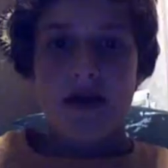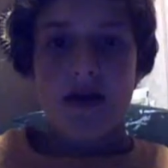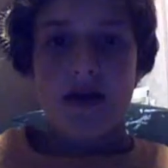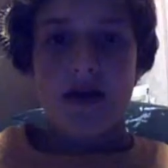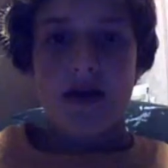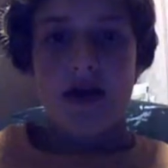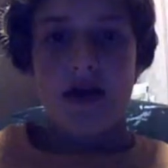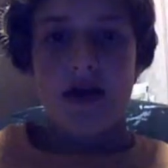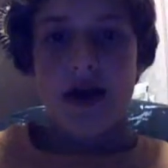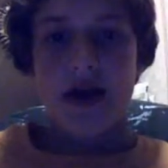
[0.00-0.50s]

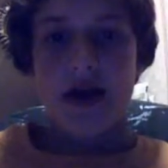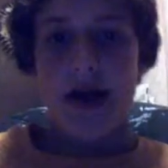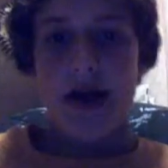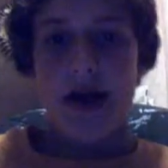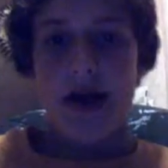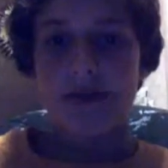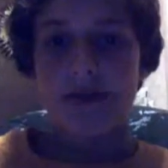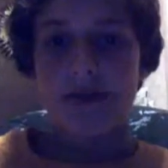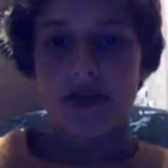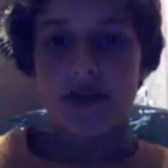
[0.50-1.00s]
Alright,
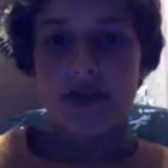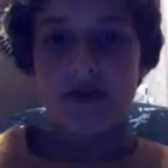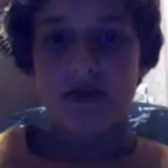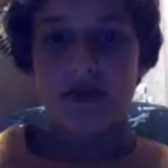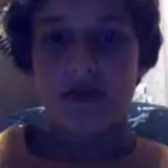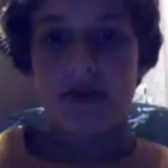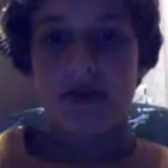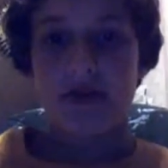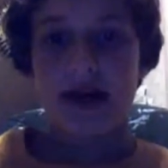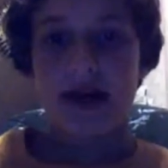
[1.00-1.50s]
I'm gonna go,
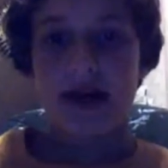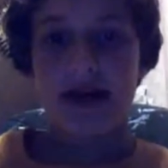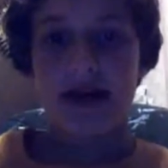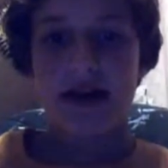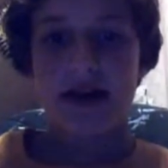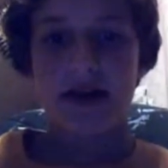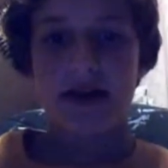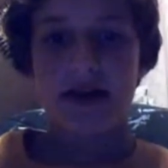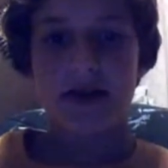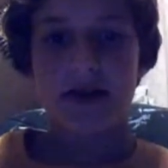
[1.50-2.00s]
you
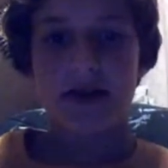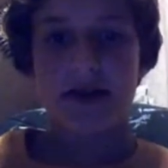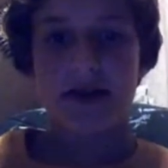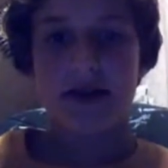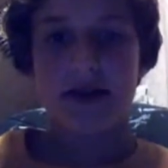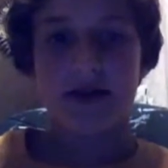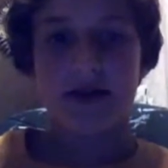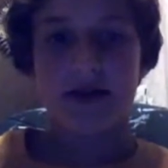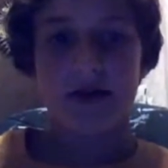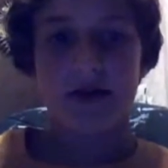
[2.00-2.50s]
guys.
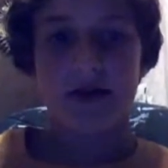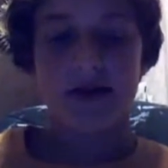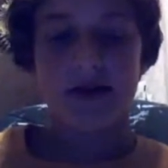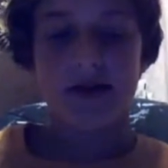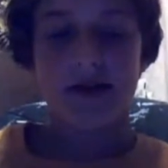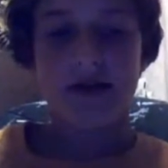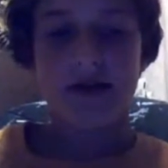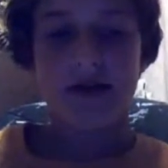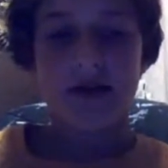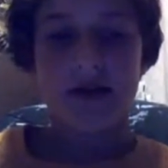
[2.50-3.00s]
Uh,
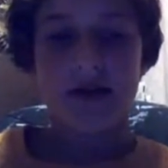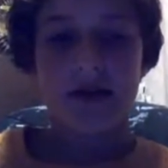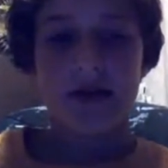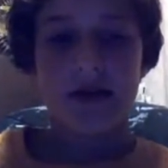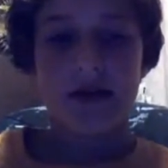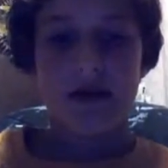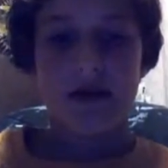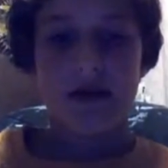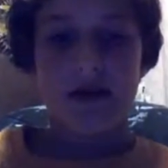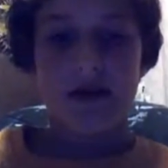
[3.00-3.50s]

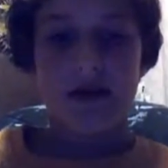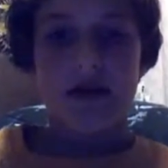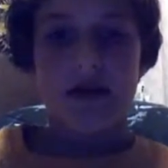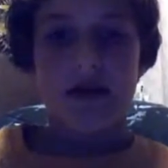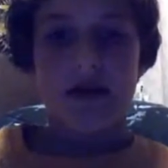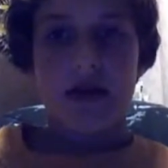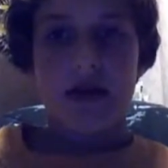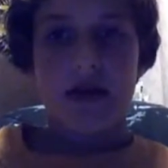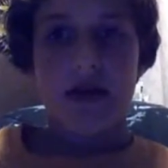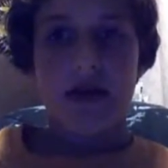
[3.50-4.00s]

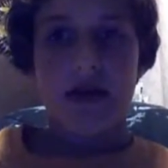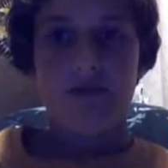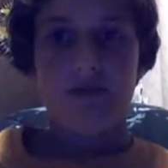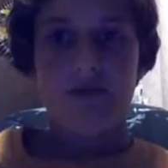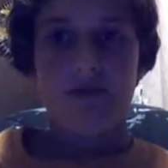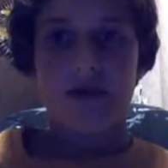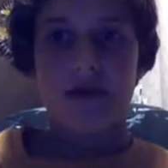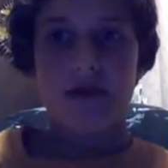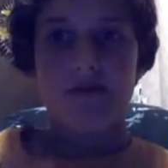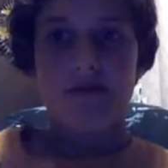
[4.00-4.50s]
I will
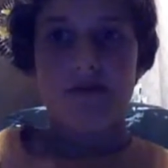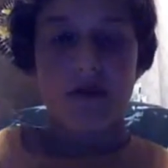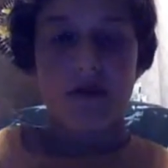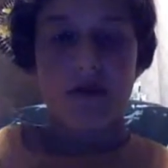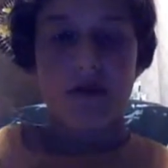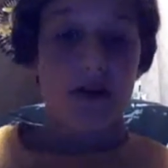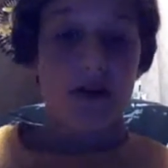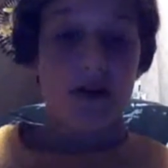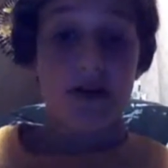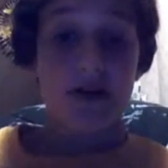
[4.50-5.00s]
make more
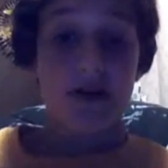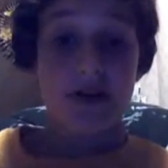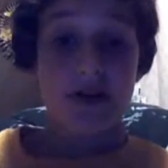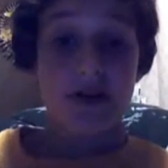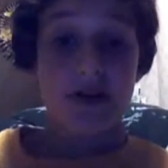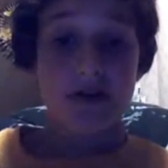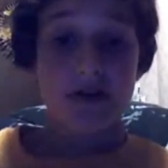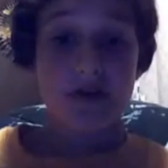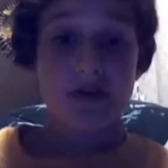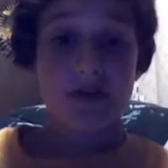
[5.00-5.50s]
longer
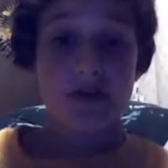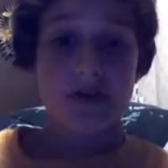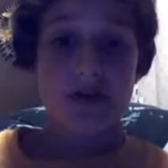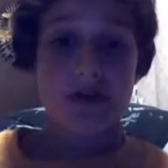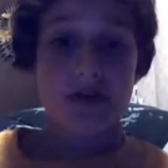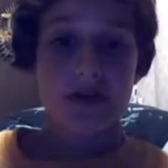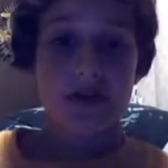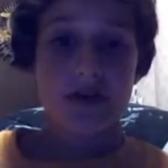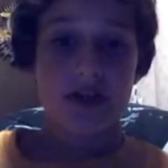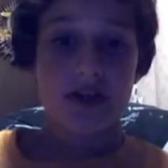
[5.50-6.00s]
videos
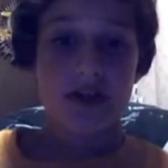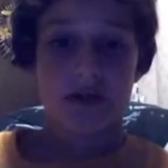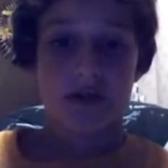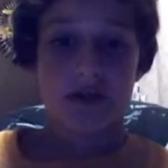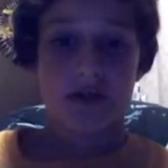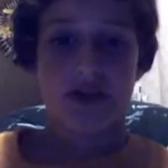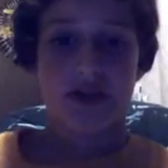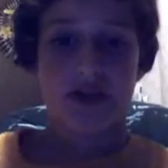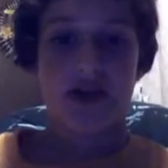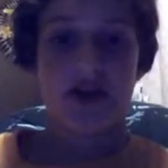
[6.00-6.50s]
because I'm
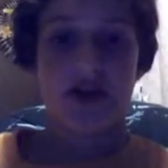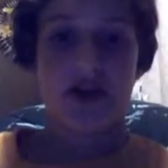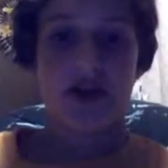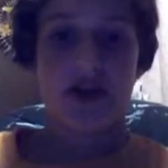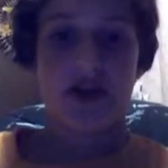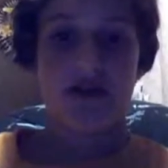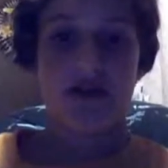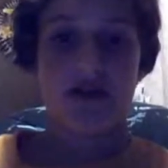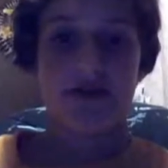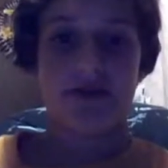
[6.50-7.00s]
just starting to
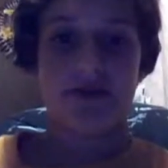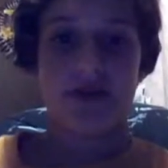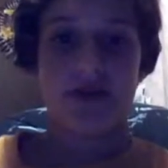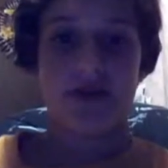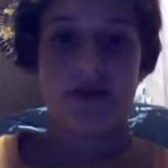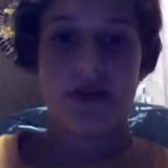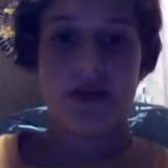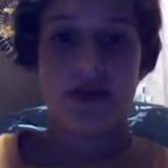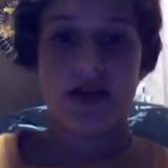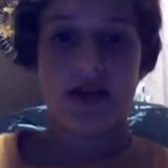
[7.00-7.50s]
get used to my
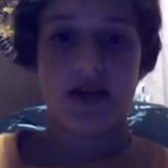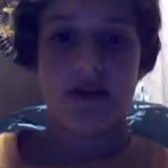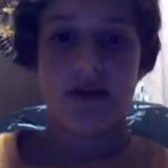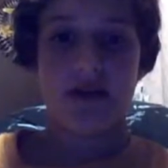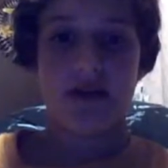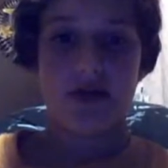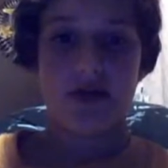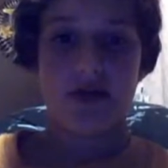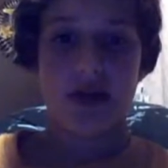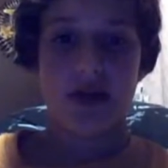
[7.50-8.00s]
new editing
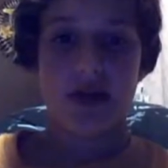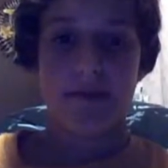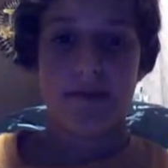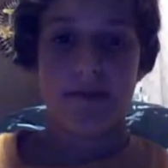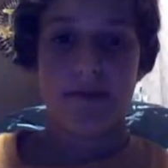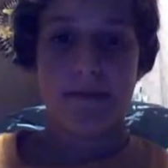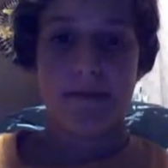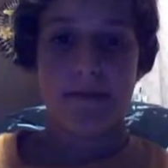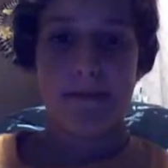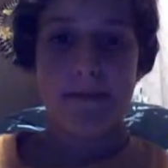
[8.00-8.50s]

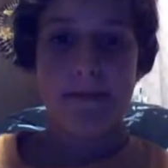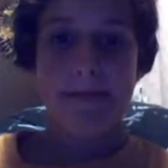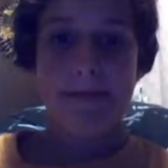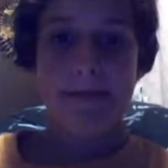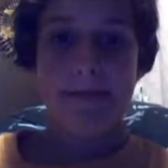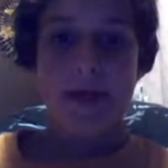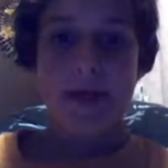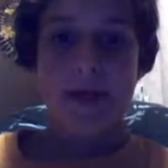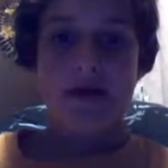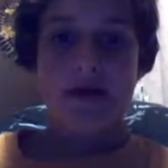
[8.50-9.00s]
program.
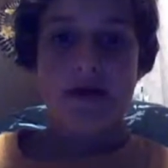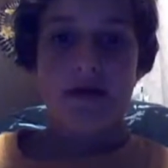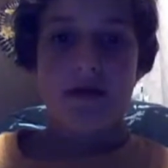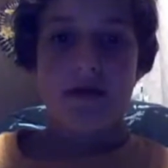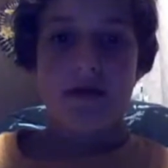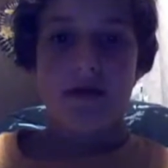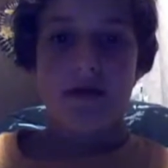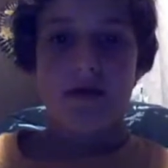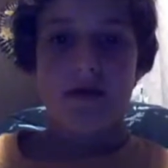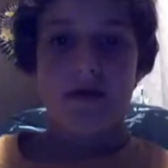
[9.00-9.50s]

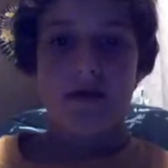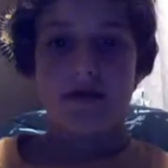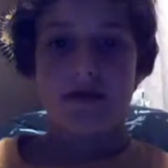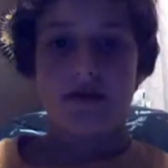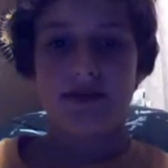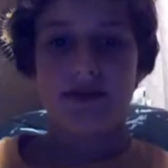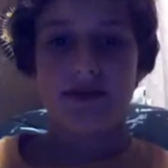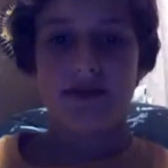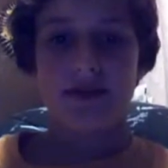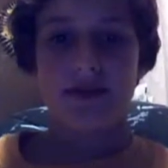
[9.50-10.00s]

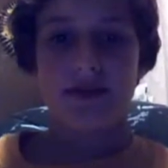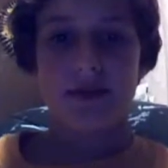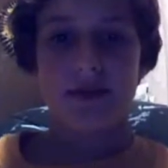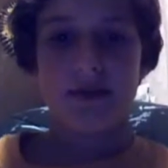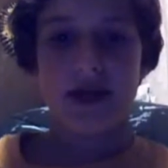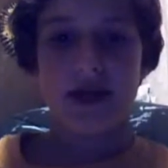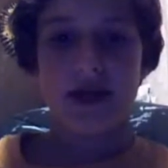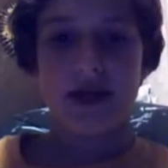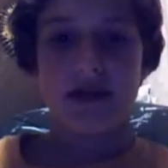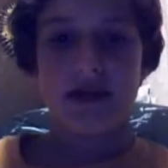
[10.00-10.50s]
Don't tell me I'm
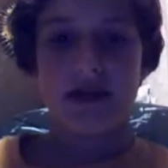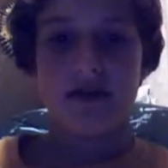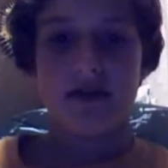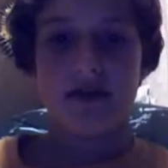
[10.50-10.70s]
lagging.